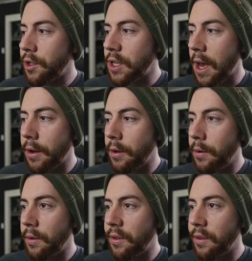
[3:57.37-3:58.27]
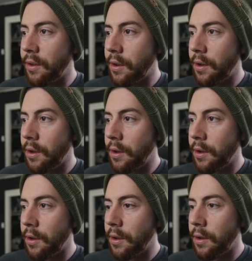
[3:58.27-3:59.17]
shadows.
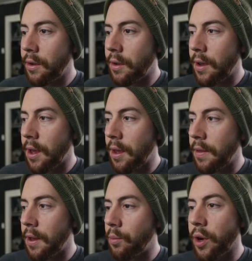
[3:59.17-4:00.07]
And then